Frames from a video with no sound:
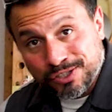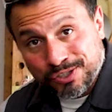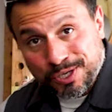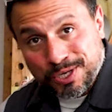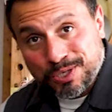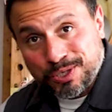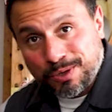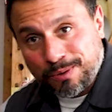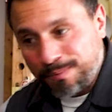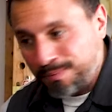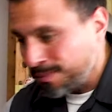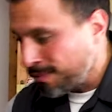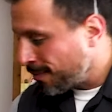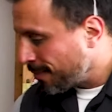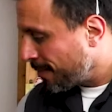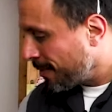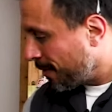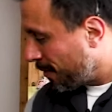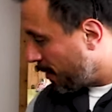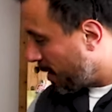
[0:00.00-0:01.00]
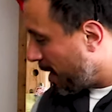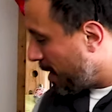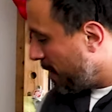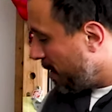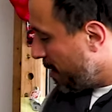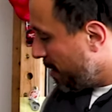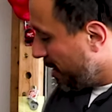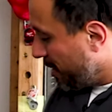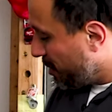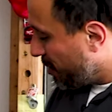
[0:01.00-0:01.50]
system. Okay,
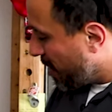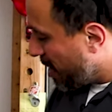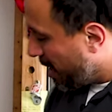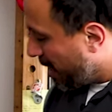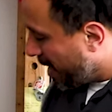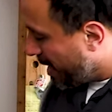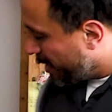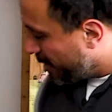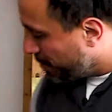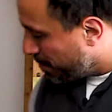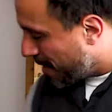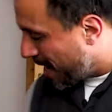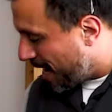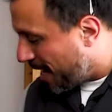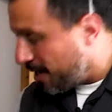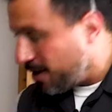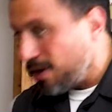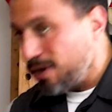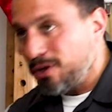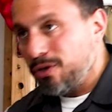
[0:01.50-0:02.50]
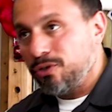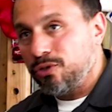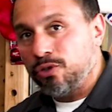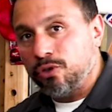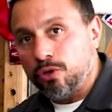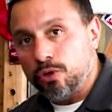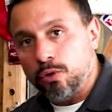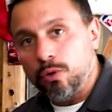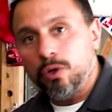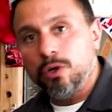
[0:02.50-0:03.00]
this thing is made
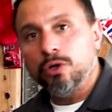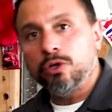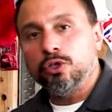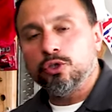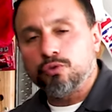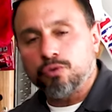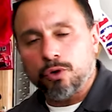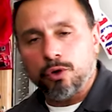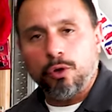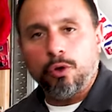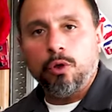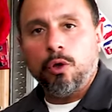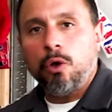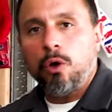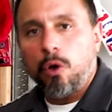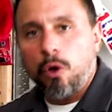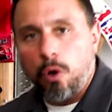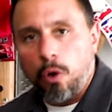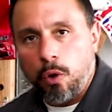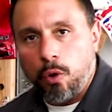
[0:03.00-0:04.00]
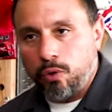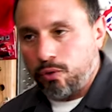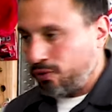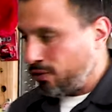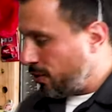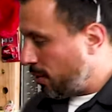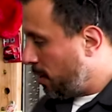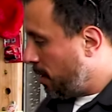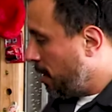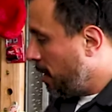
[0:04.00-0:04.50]
to drill
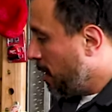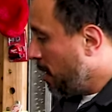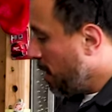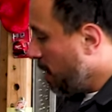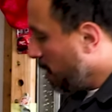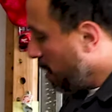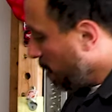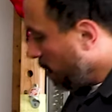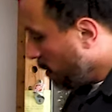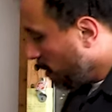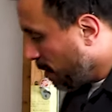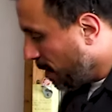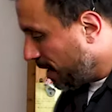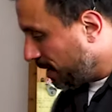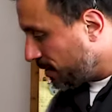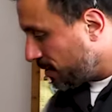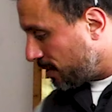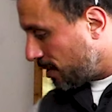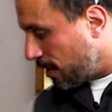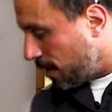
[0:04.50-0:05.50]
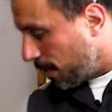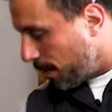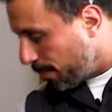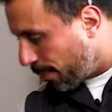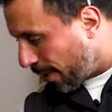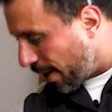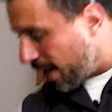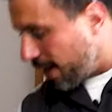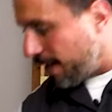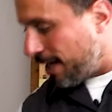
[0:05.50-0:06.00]
holes. This
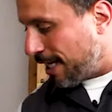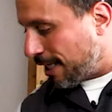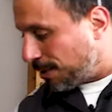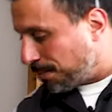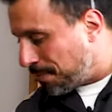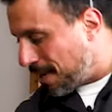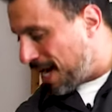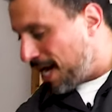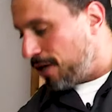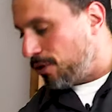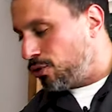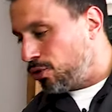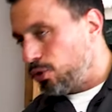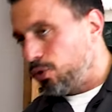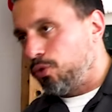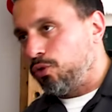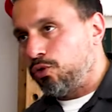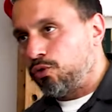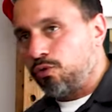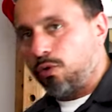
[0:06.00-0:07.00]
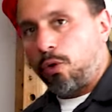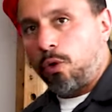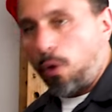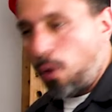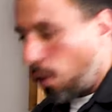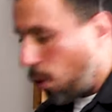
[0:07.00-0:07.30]
bit is made to drill